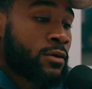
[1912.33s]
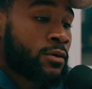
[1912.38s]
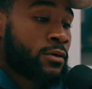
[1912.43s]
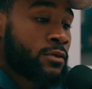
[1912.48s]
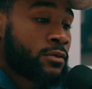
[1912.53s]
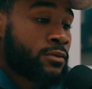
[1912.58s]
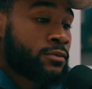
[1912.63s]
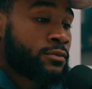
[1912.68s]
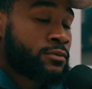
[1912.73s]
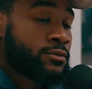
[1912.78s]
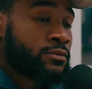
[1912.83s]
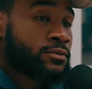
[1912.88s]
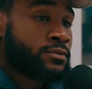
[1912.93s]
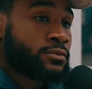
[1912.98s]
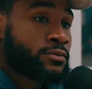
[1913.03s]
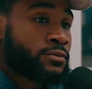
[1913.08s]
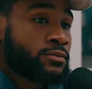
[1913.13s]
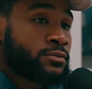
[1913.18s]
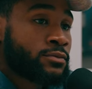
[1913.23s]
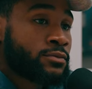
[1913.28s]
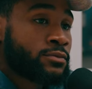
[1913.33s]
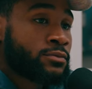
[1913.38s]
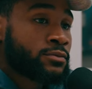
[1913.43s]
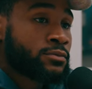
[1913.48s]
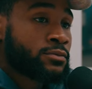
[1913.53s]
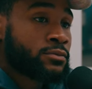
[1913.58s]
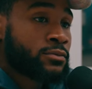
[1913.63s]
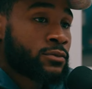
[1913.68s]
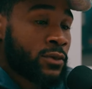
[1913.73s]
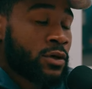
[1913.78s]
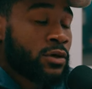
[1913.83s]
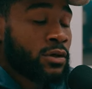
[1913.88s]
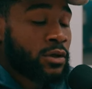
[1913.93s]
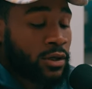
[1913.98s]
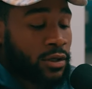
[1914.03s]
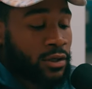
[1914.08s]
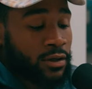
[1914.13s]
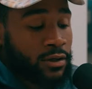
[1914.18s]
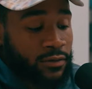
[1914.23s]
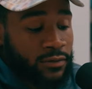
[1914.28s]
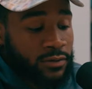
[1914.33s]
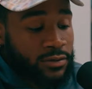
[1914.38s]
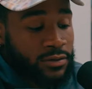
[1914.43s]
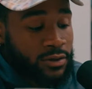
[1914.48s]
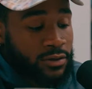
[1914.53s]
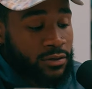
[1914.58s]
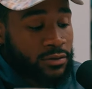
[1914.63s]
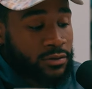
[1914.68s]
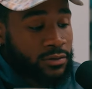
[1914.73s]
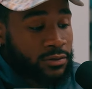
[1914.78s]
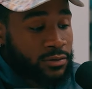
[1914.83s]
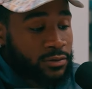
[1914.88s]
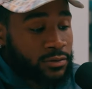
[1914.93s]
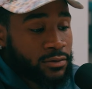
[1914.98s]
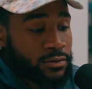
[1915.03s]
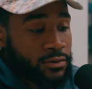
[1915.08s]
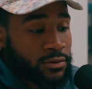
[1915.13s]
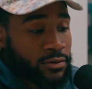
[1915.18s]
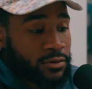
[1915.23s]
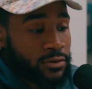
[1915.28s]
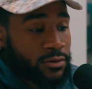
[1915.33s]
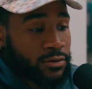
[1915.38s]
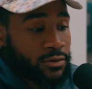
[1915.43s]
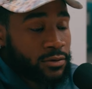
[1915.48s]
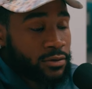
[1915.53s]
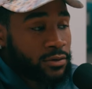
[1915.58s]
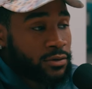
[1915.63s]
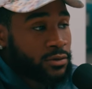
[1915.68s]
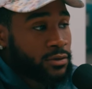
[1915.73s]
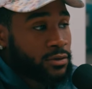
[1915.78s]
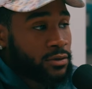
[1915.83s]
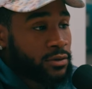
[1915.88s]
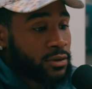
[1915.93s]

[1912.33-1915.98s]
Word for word: that's where that saying comes into play. Like, oh, yeah, brother, so, you're not heavy. Not that heavy. Know?